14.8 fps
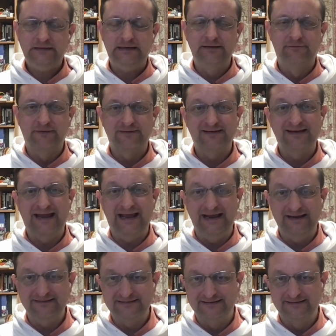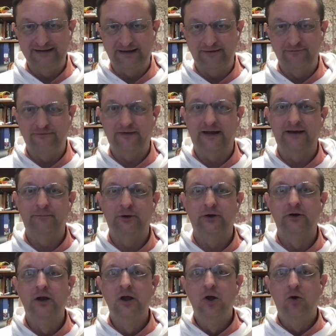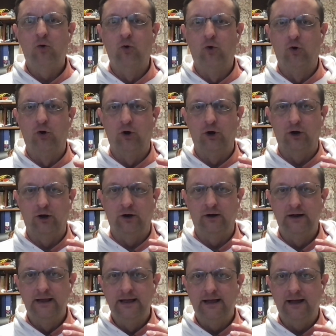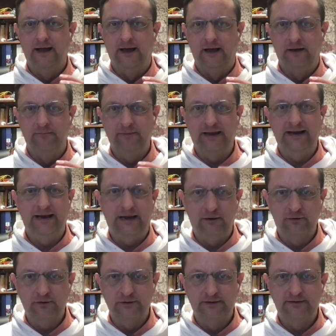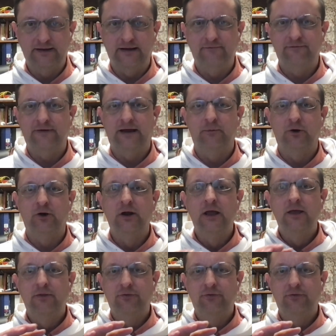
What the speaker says: If it's an acid dyed fiber or an alkaline dyed fiber,